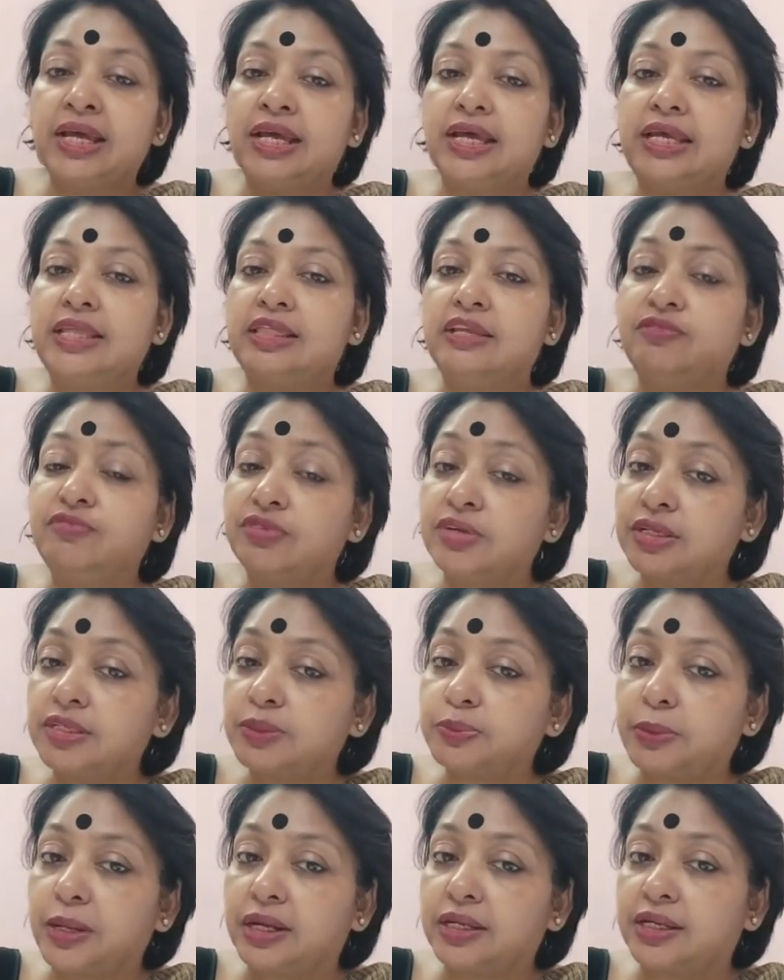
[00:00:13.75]
In the
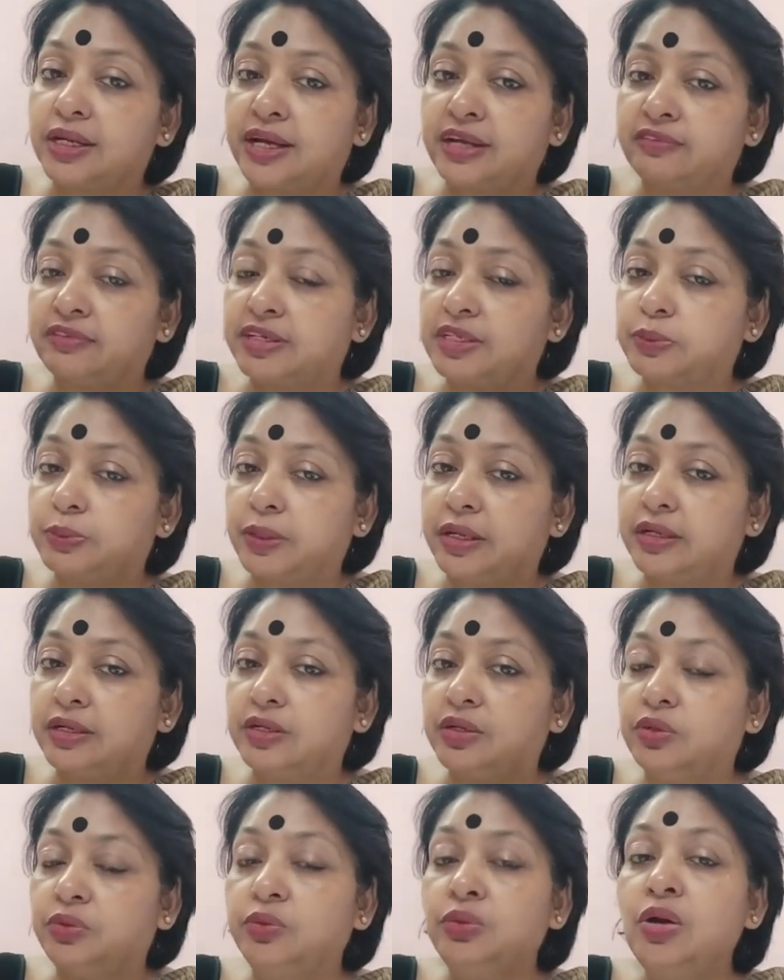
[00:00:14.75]
first part, I have
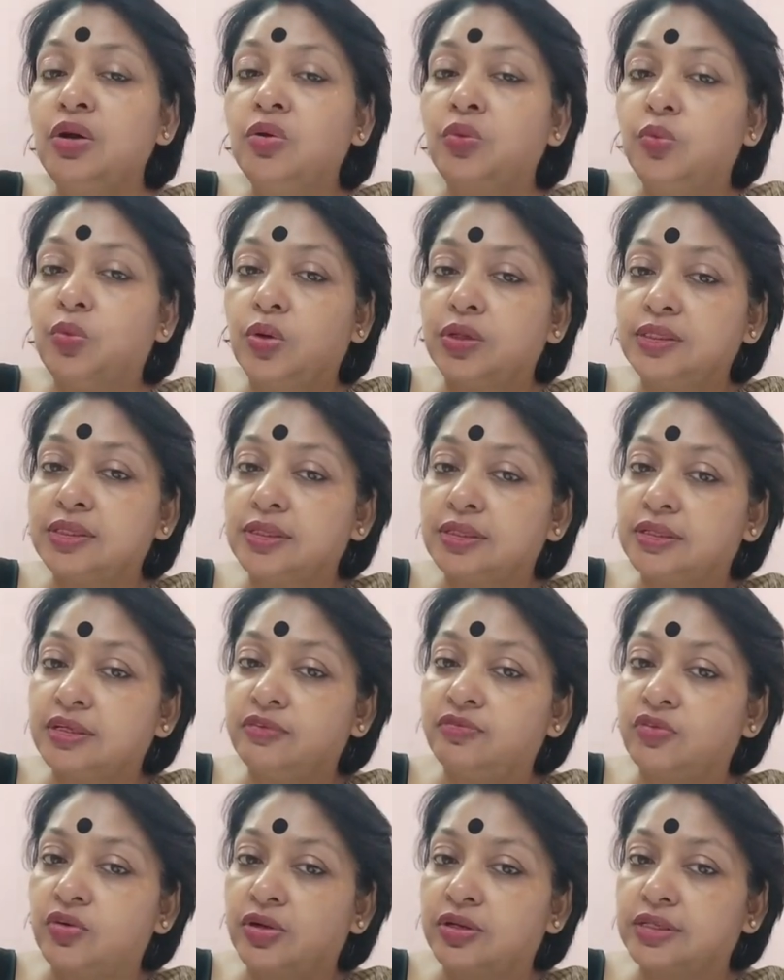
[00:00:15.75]
explained you what is
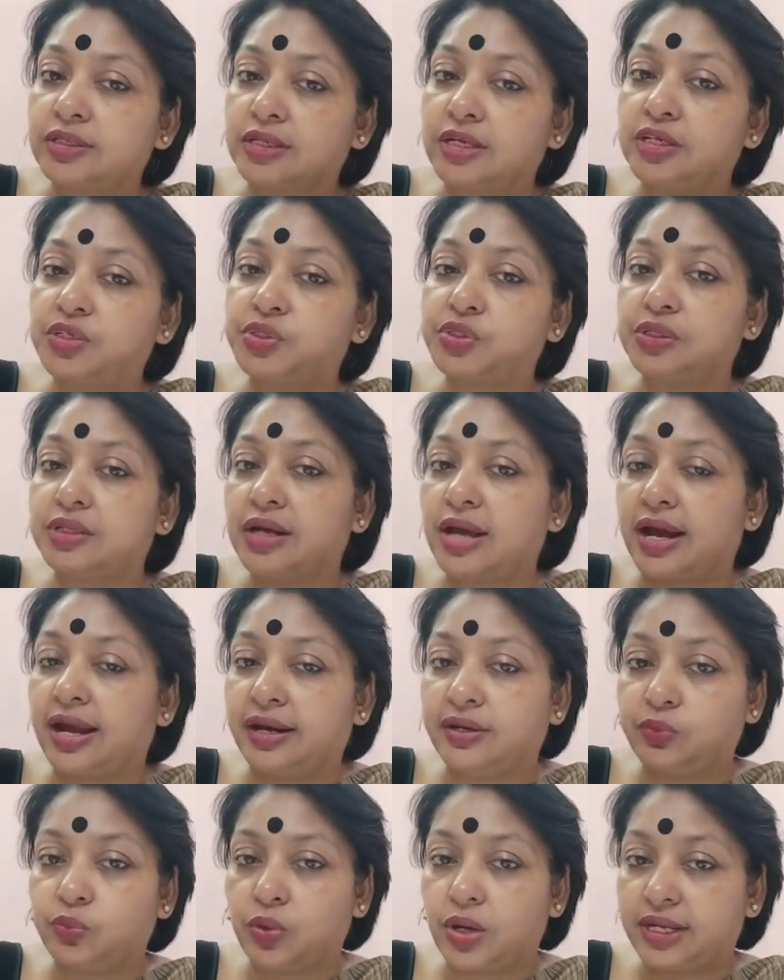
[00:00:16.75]
deforestation
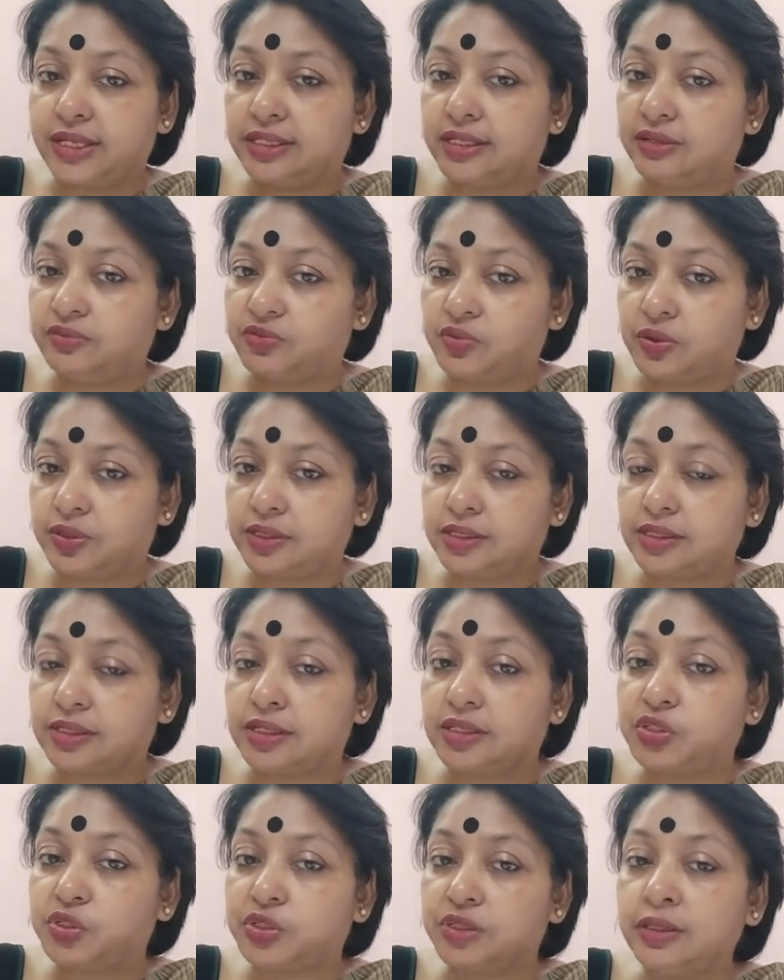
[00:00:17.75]
and why
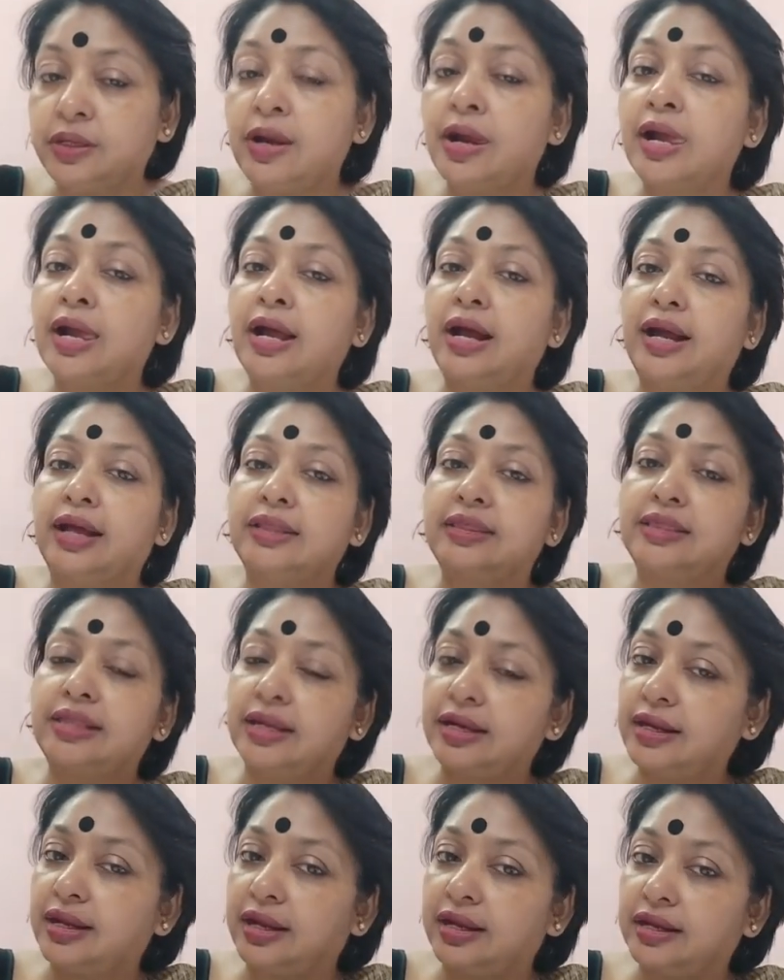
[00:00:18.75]
deforestation. And
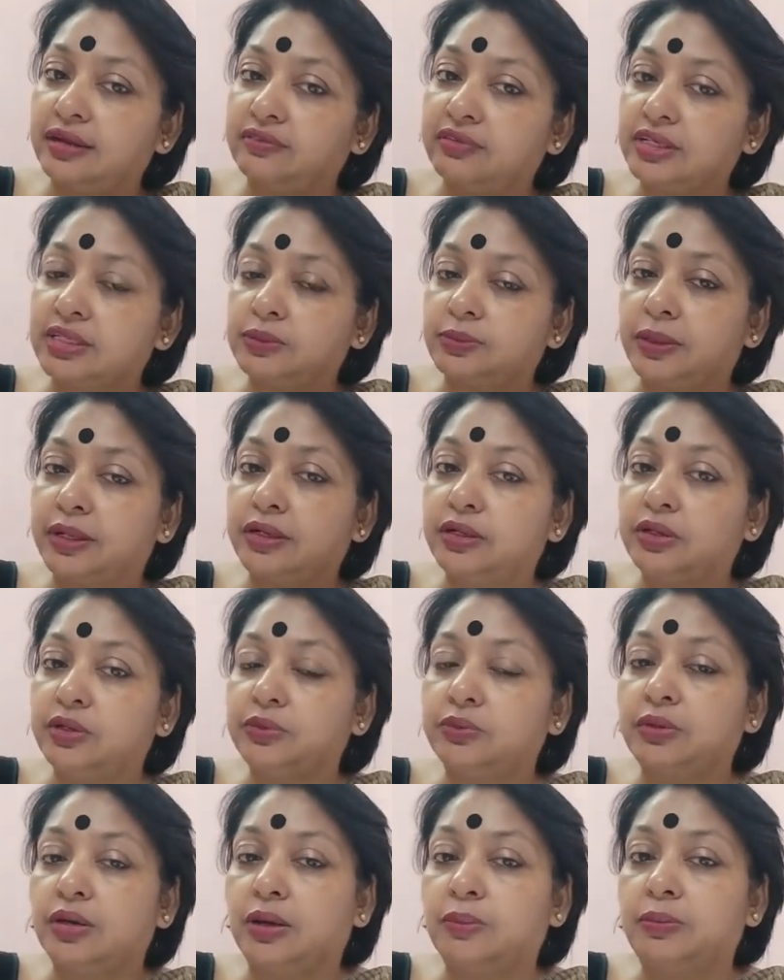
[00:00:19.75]
then I have explained
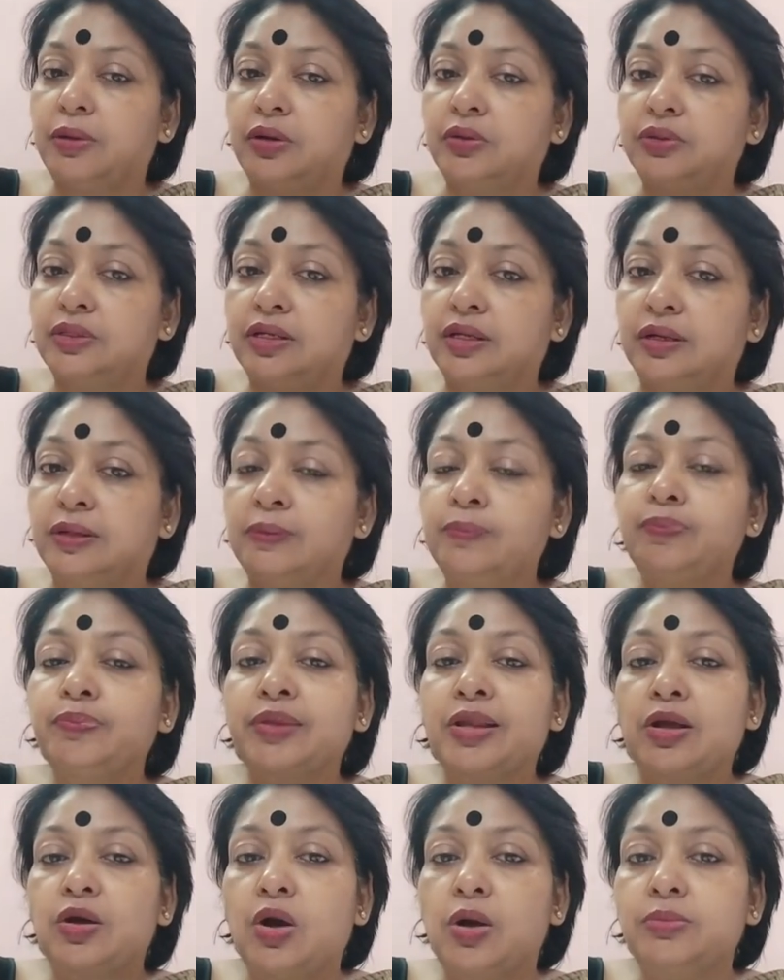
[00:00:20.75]
you about the
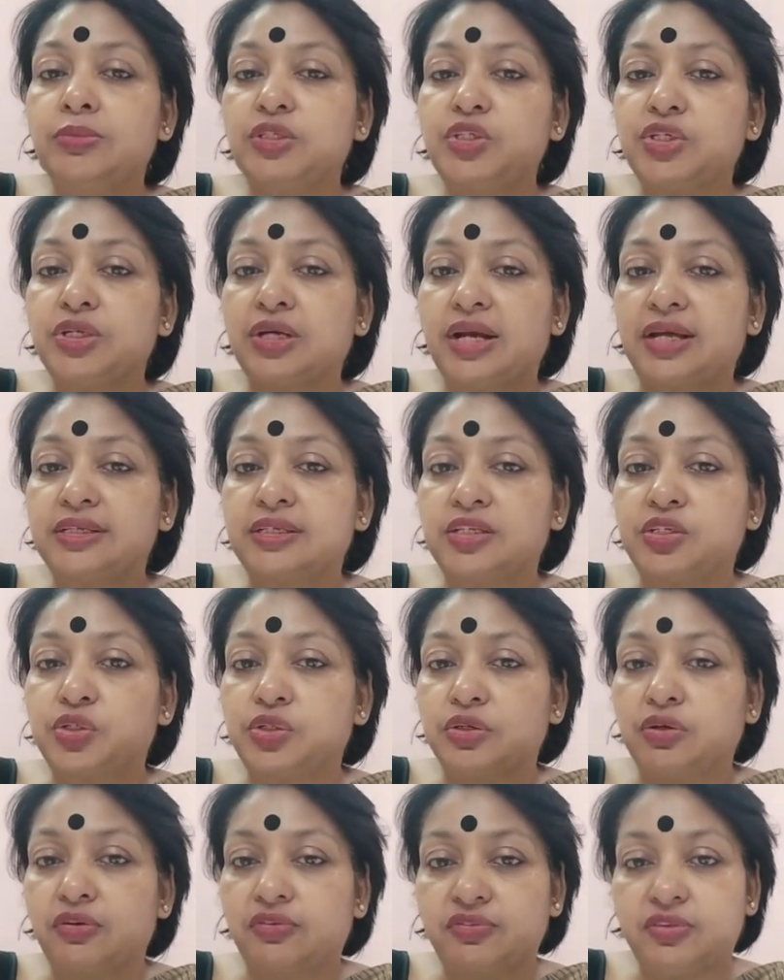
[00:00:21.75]

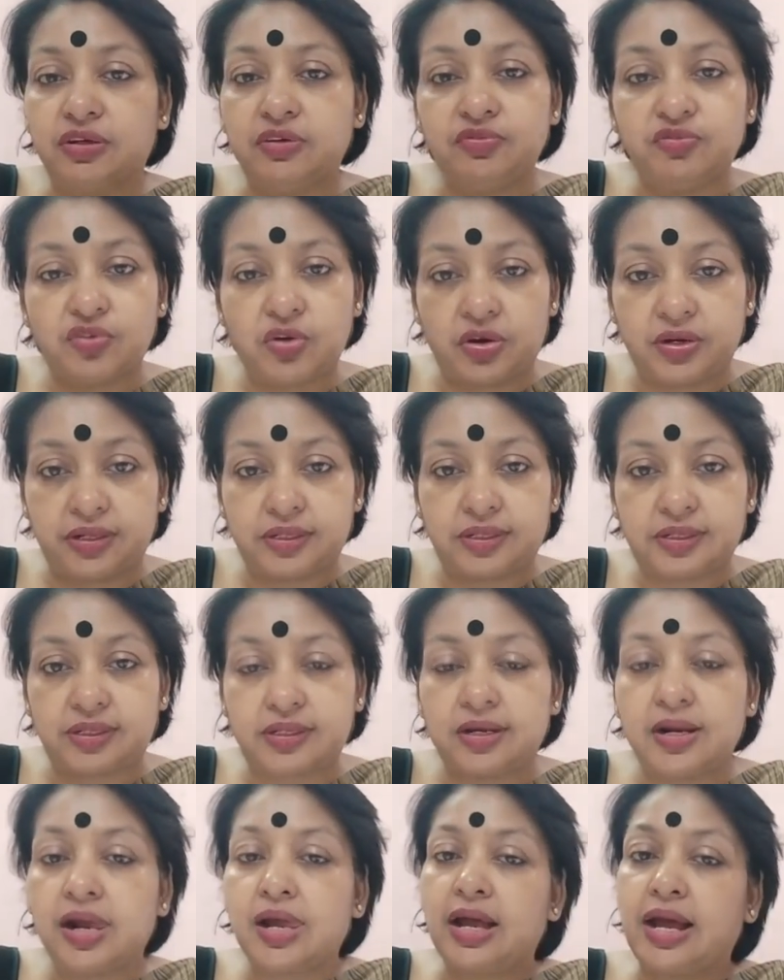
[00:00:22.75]
commercialization of the forest.